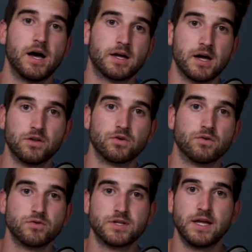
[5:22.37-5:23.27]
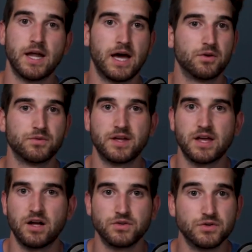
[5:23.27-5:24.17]
a color rotate, I don't
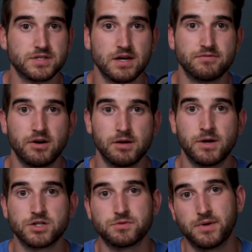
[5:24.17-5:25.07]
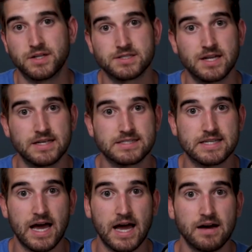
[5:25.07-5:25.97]
think I'll use that very much, but it's nice
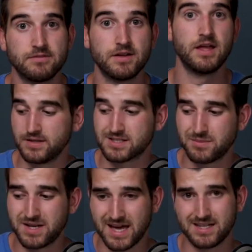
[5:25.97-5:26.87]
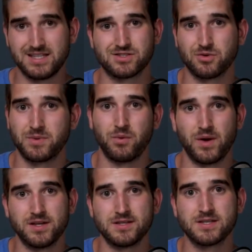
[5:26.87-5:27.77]
to have. These come in handy in so many
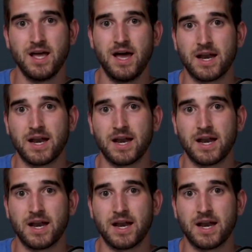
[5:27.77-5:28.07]
ways.